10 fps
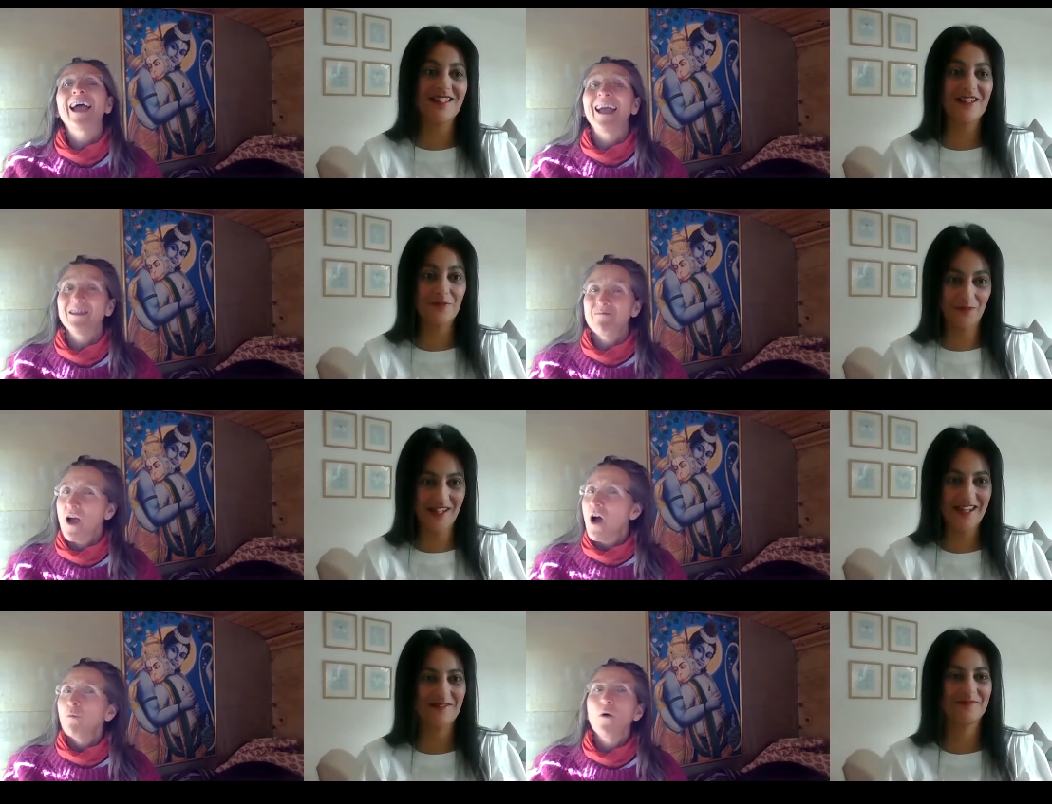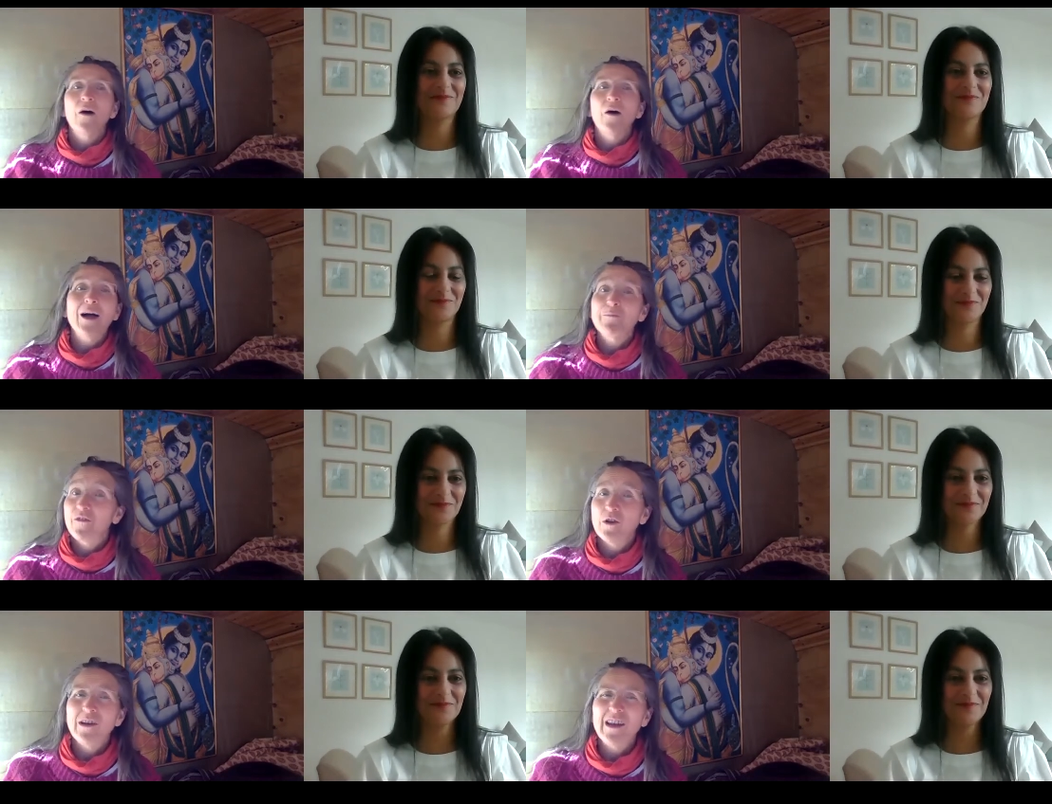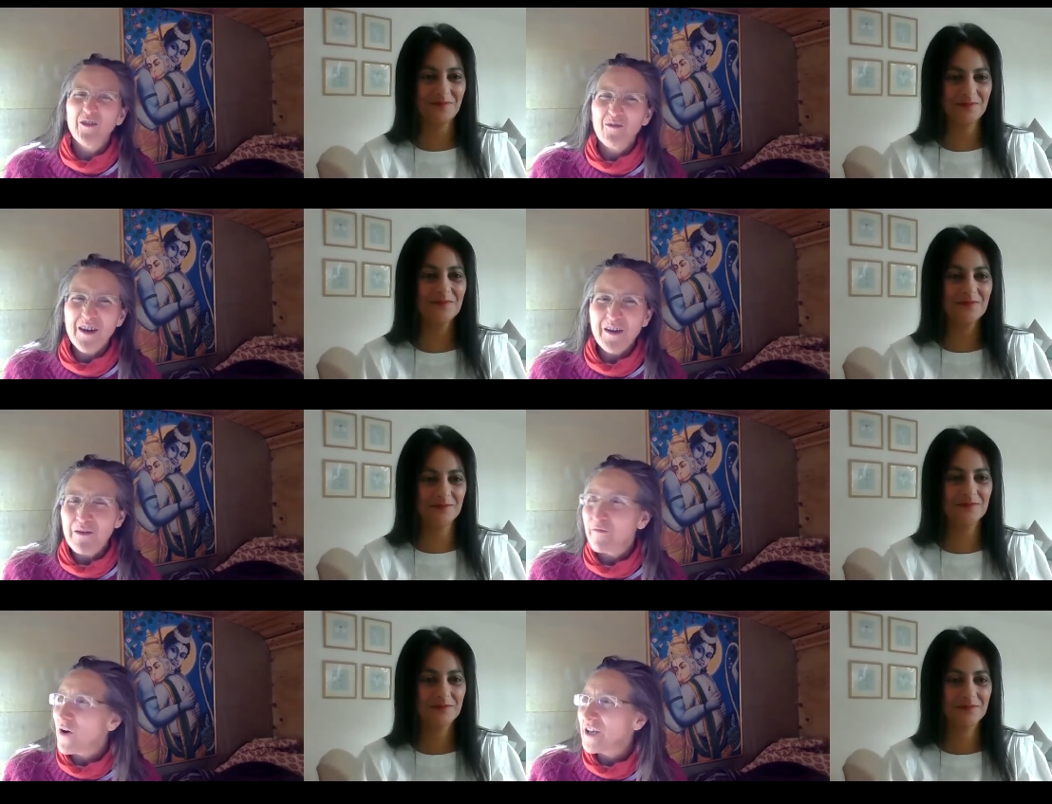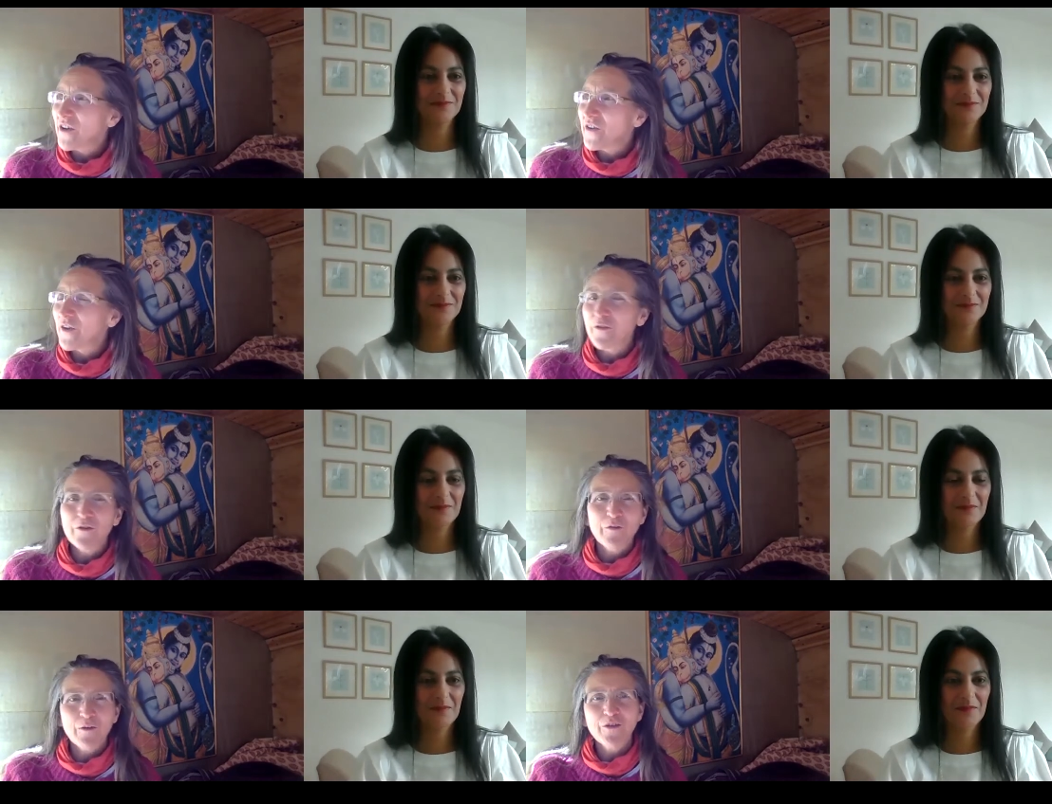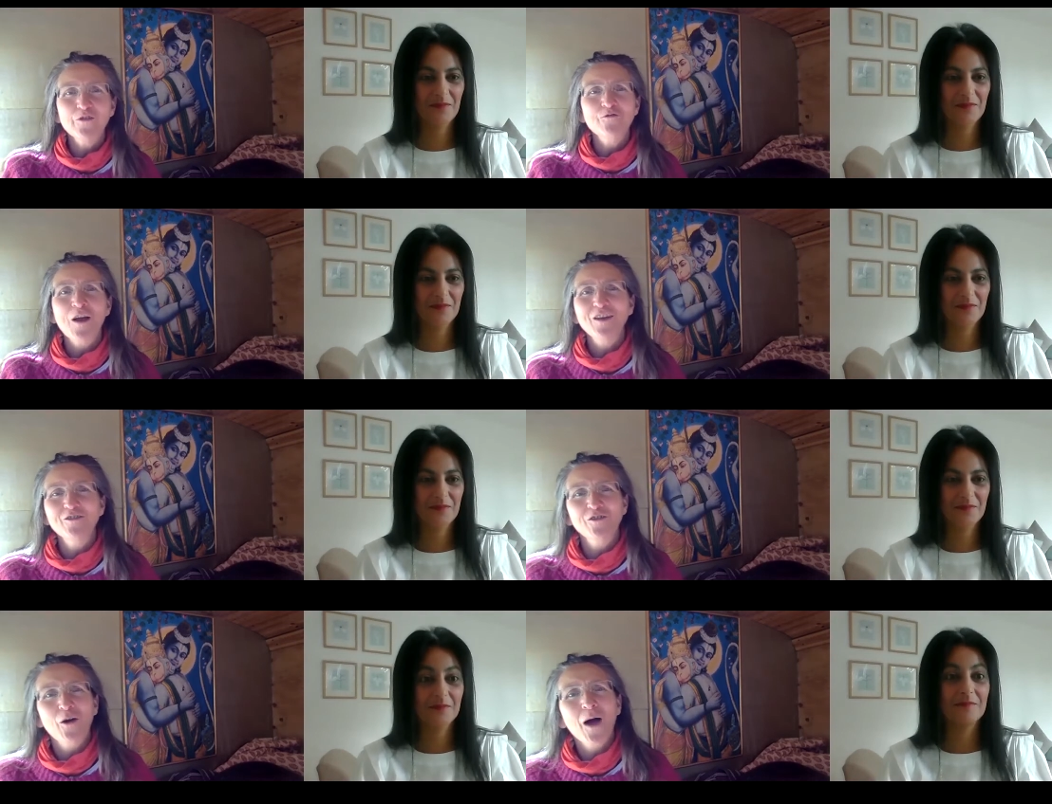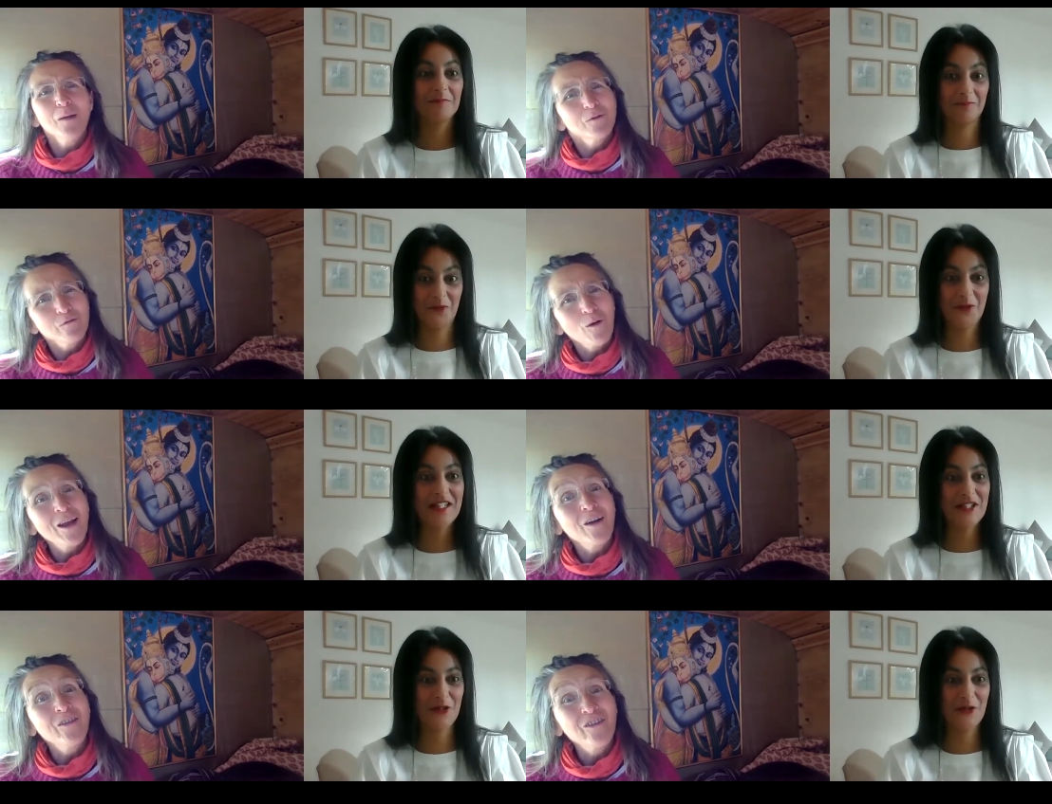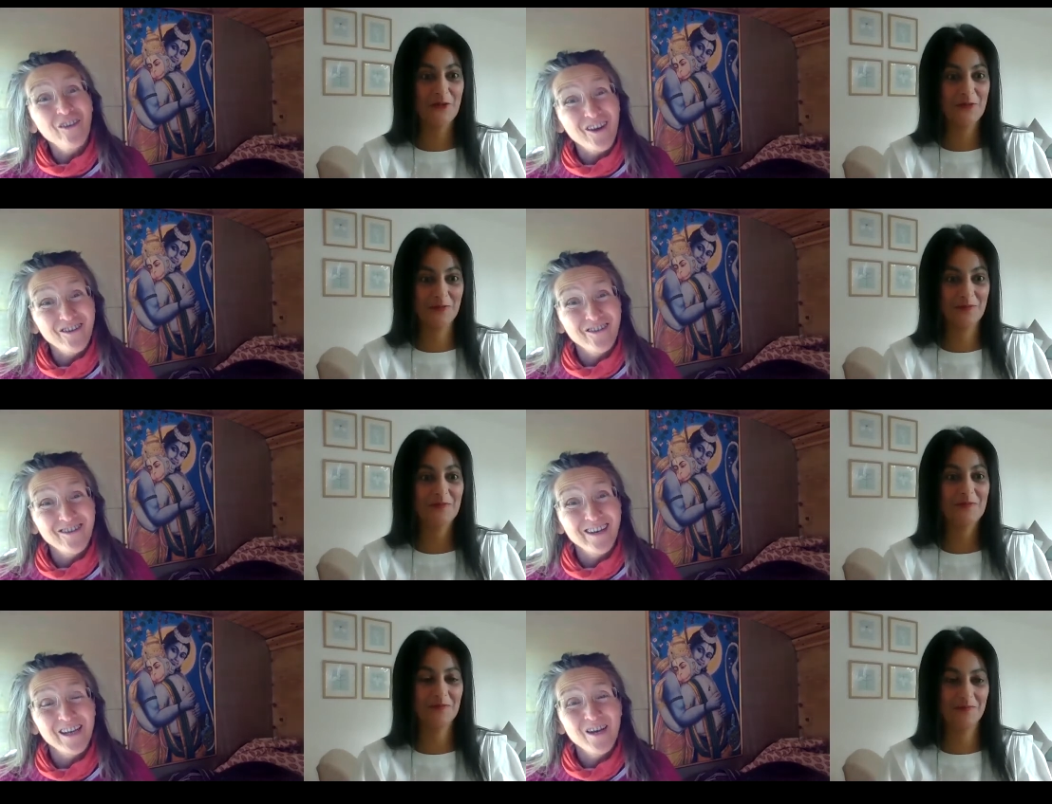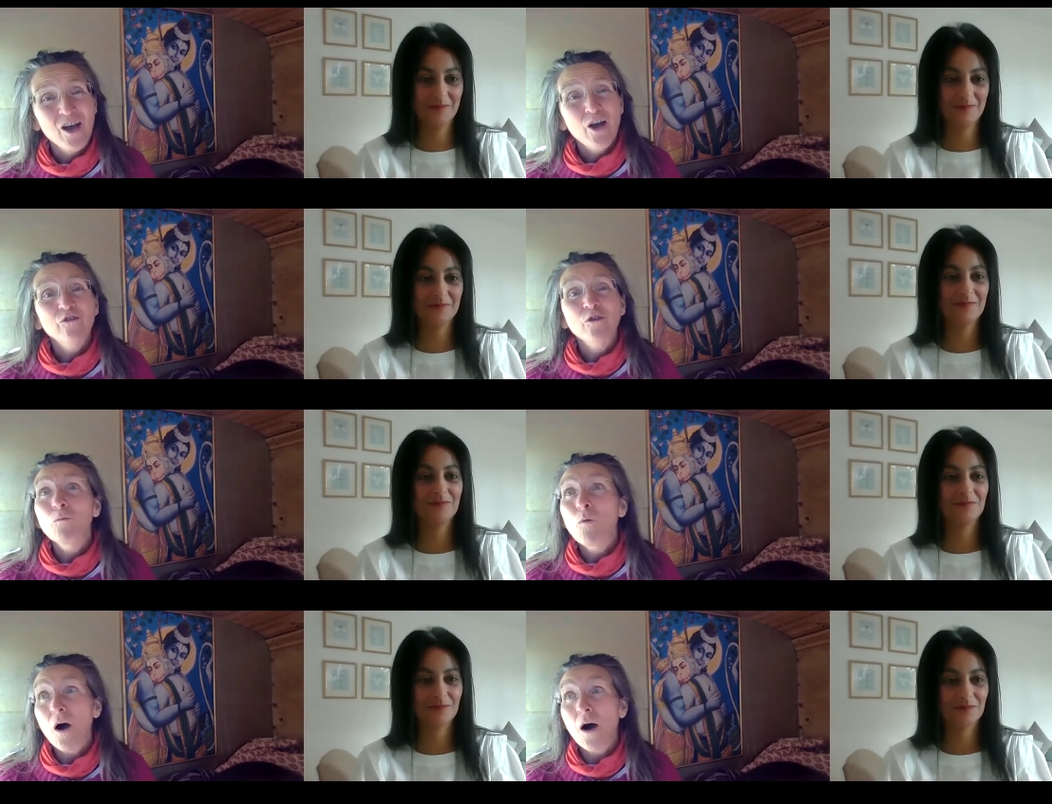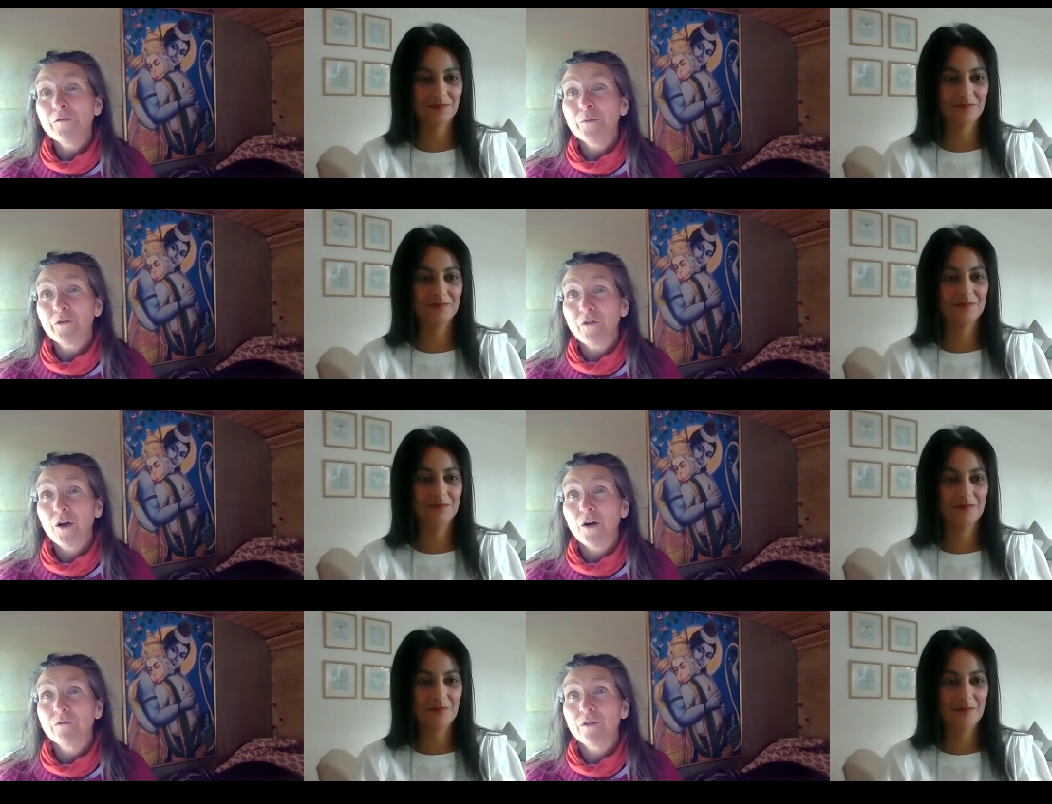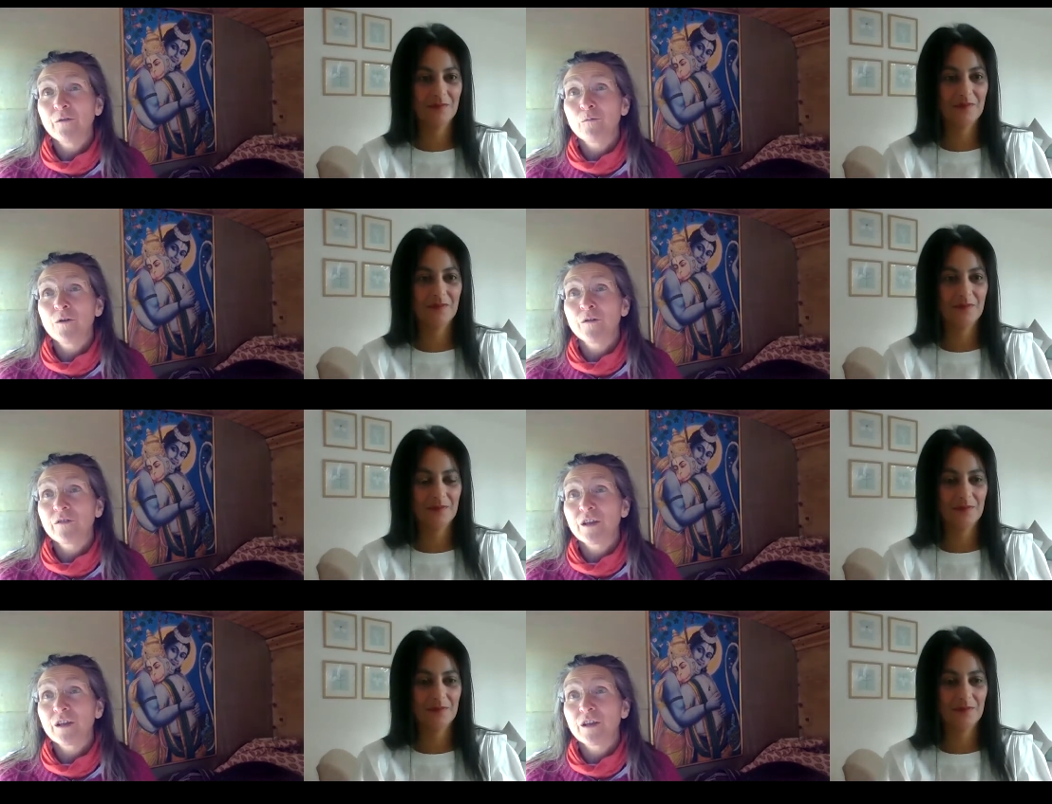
Speaker 1: Okay, yeah. well absolutely because we we find ourselves in a very strange time of great uncertainty mm. so what i've observed is one of the